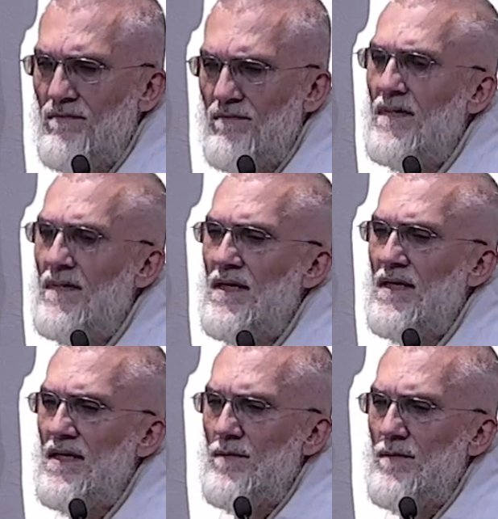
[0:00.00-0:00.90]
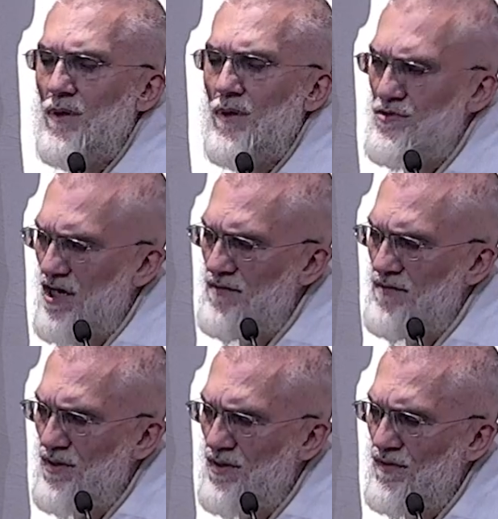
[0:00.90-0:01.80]
Pope John Paul
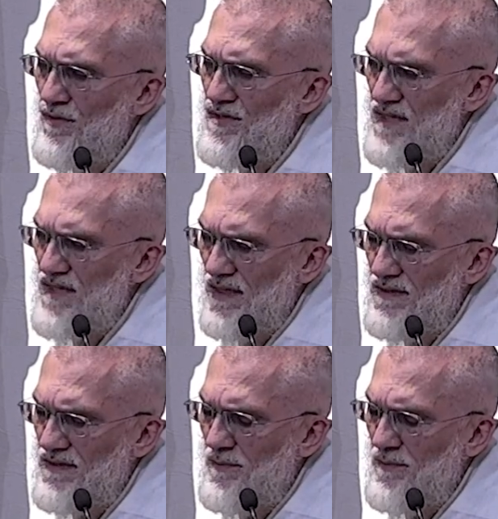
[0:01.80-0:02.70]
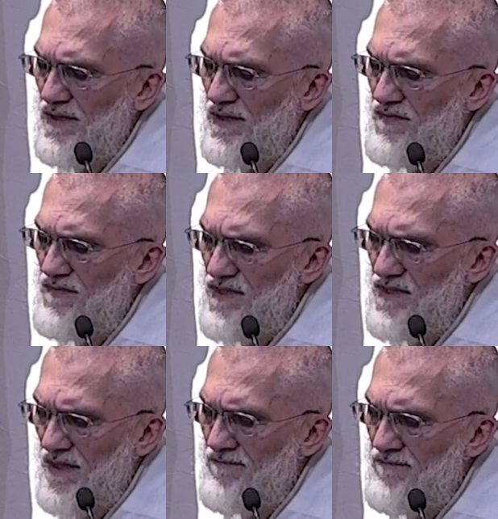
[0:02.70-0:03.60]
II, I believe, said
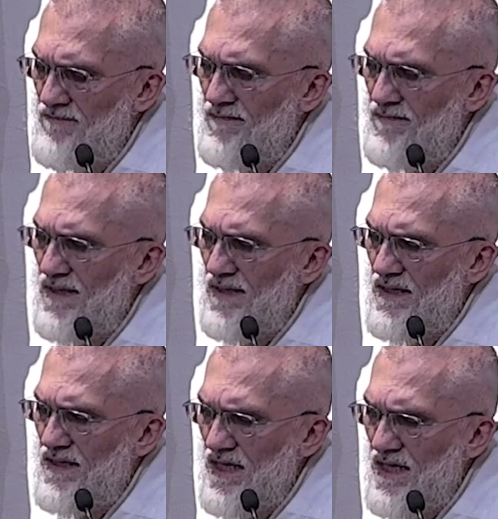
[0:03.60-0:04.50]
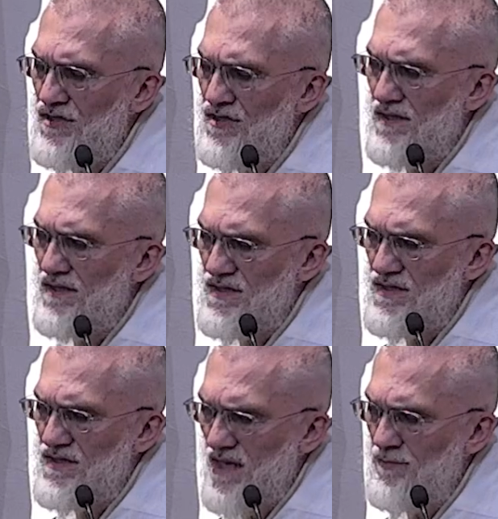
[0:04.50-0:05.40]
that a nation that does not
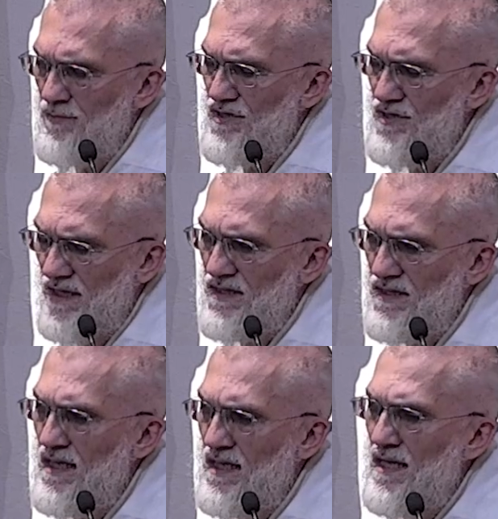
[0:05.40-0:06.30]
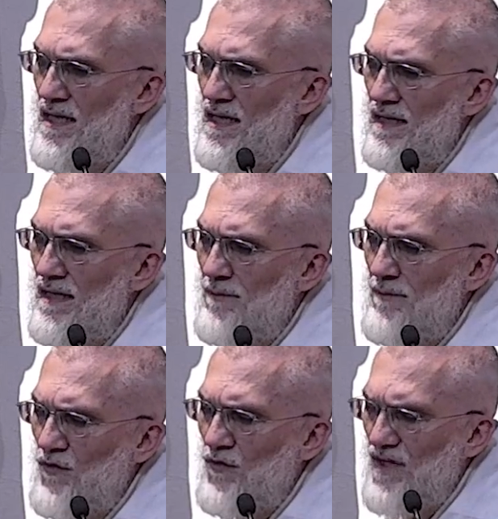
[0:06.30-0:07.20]
protect the most
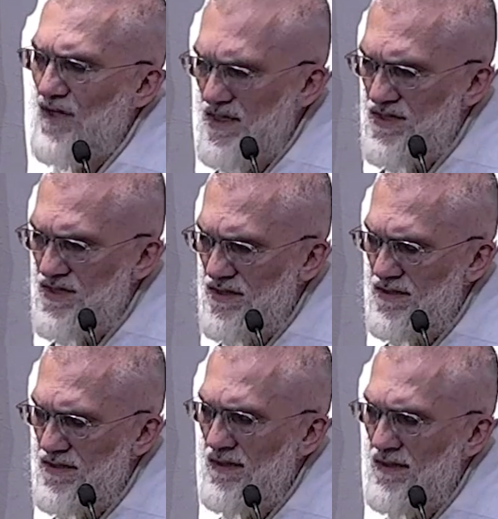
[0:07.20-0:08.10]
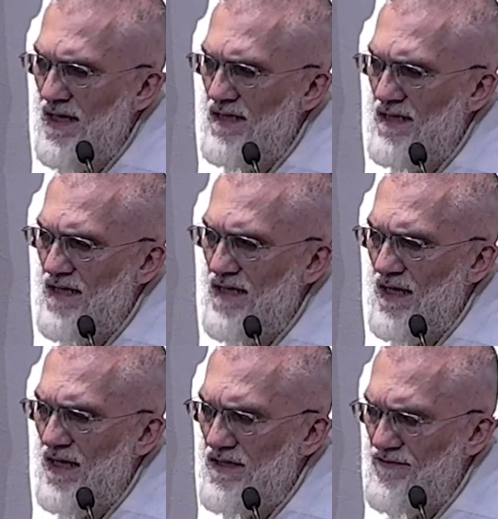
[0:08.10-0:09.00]
innocent and uh,
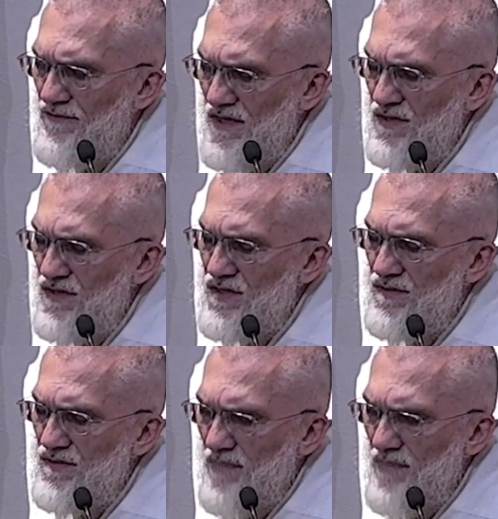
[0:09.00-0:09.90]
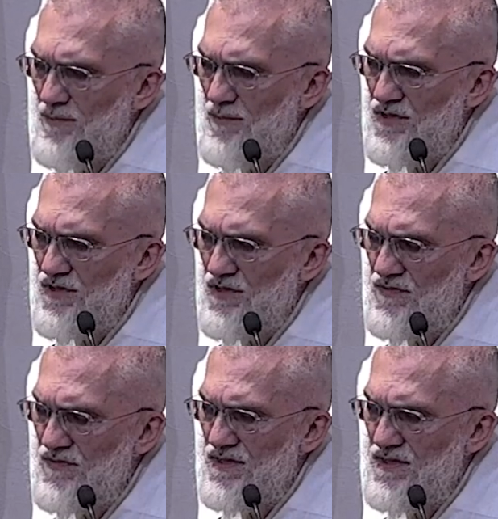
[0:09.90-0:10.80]
defenseless members of
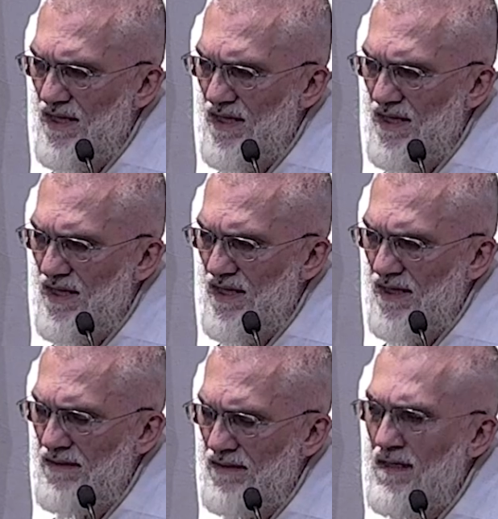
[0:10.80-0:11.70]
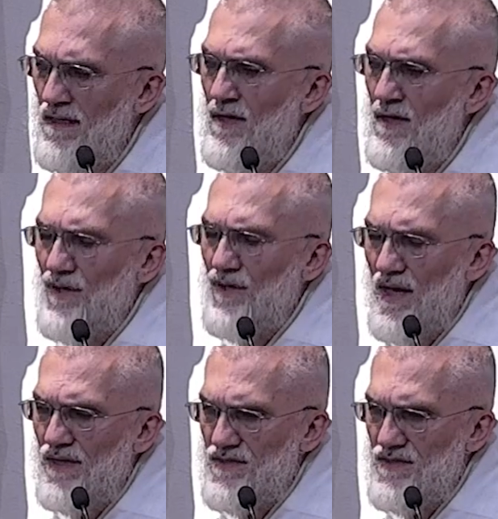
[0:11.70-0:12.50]
society will not exist.